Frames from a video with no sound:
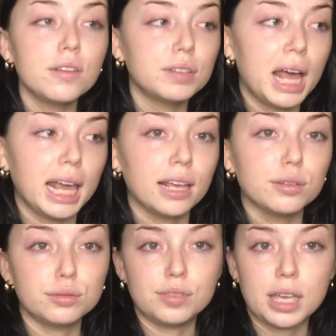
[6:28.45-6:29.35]
of
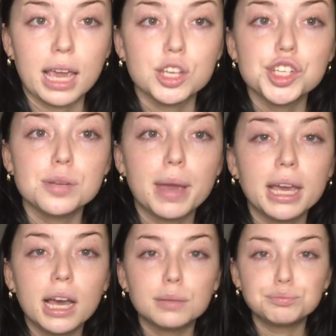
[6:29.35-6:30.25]
like vacation
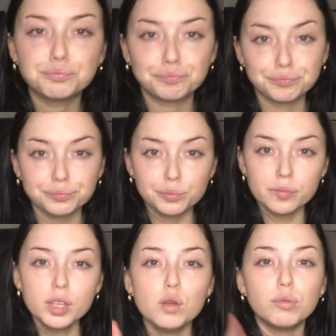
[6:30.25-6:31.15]
makeup,
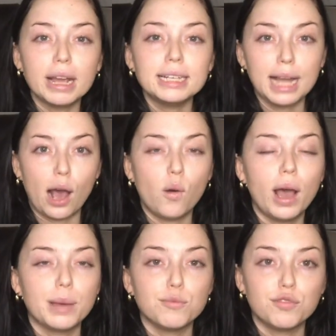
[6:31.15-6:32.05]
right now
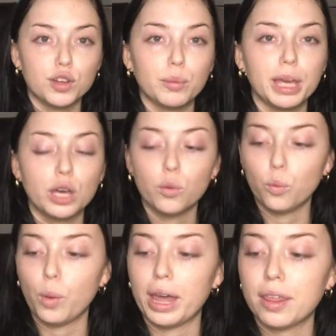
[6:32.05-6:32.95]
I'm filming
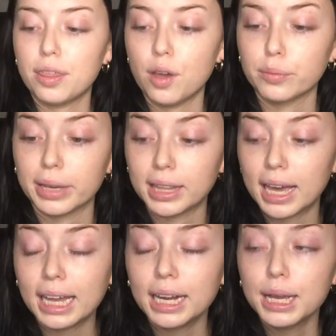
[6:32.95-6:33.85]
with a ring
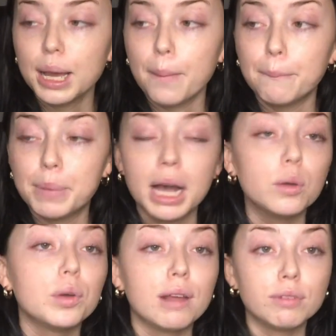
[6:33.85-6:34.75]
light,
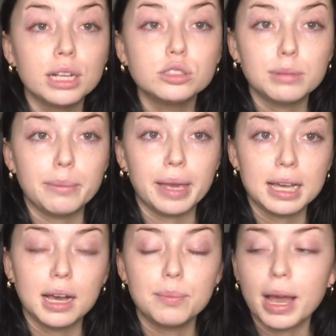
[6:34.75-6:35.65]
but whenever I do my
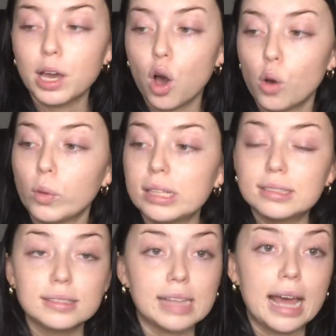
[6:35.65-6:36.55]
makeup, I
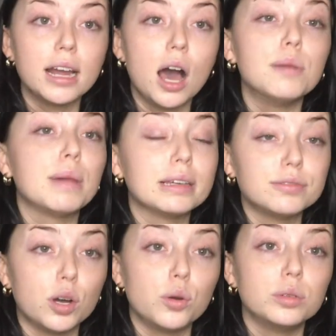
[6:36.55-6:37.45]
always set up my
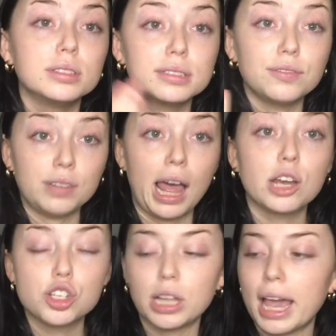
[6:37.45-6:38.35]
phone's
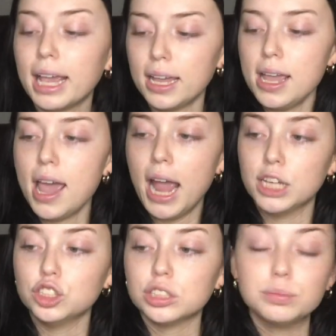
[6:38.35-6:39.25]
flashlight
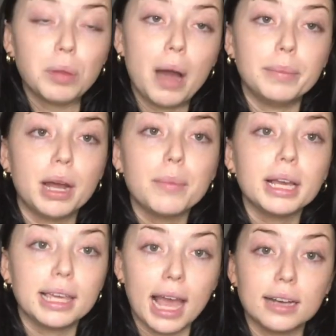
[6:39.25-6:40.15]
and just prop it up
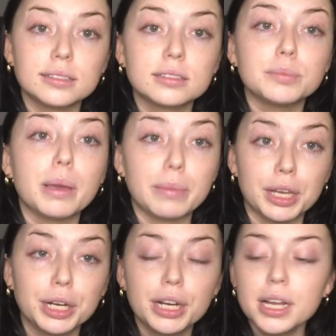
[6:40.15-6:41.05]
against my mirror.